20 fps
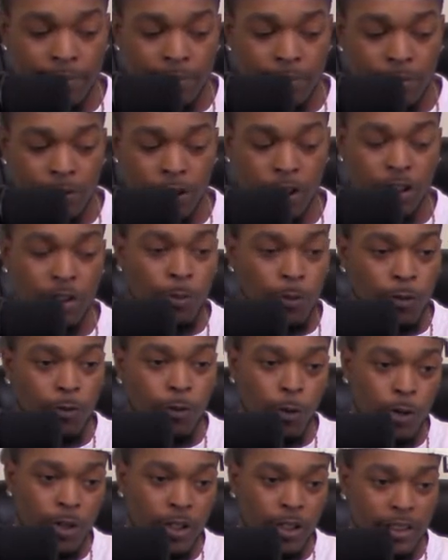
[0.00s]
just
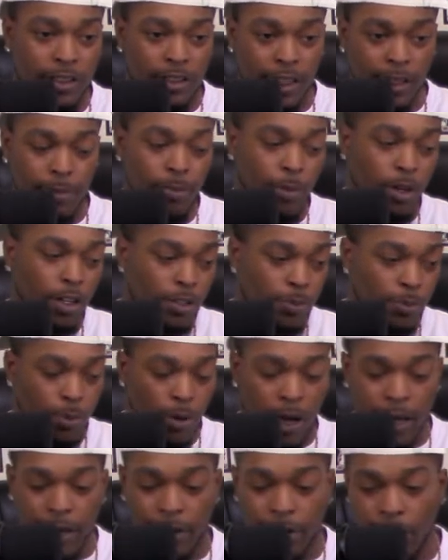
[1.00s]
before this, like months
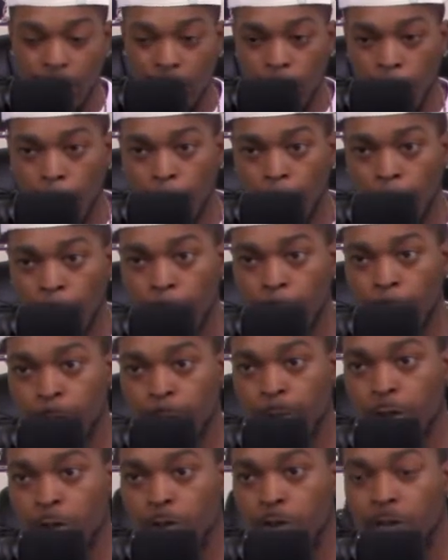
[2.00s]
prior.
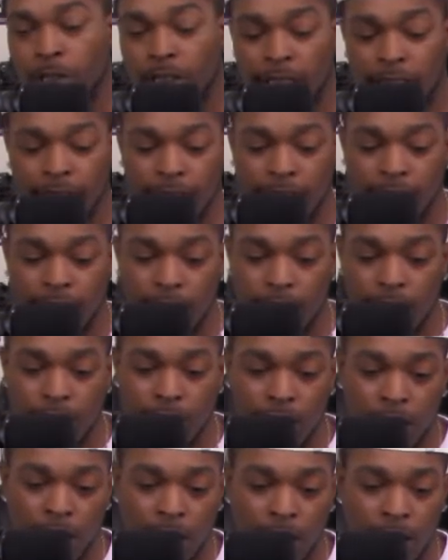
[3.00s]
He was trying to get his
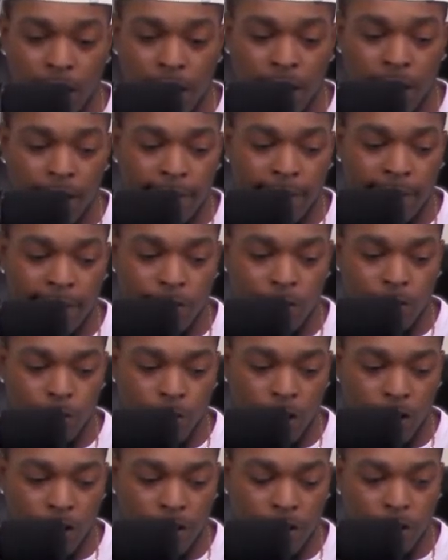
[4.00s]

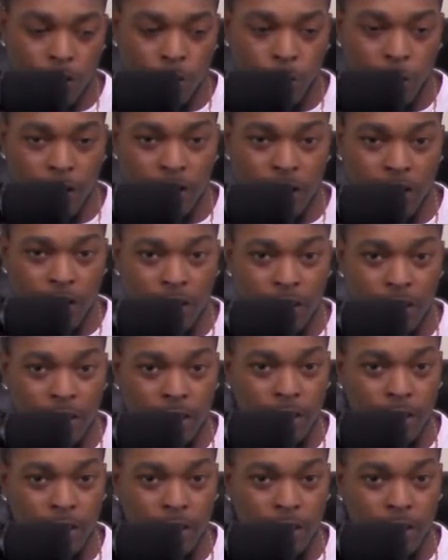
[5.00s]
drug situation cleaned